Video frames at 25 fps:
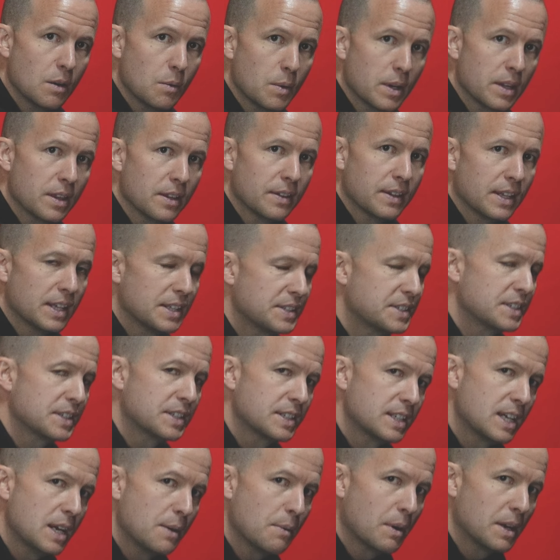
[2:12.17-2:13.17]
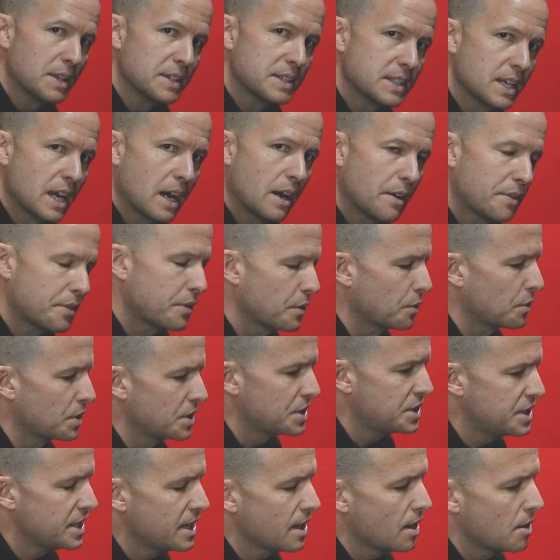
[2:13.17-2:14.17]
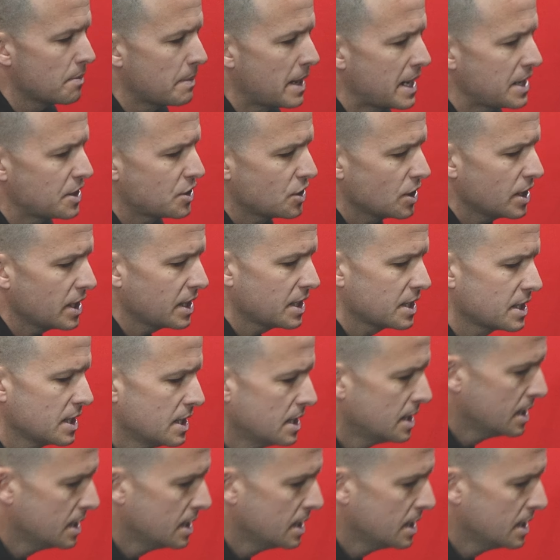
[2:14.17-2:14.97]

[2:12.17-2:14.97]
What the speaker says: whether that's a C1 South or a Geo Matrix.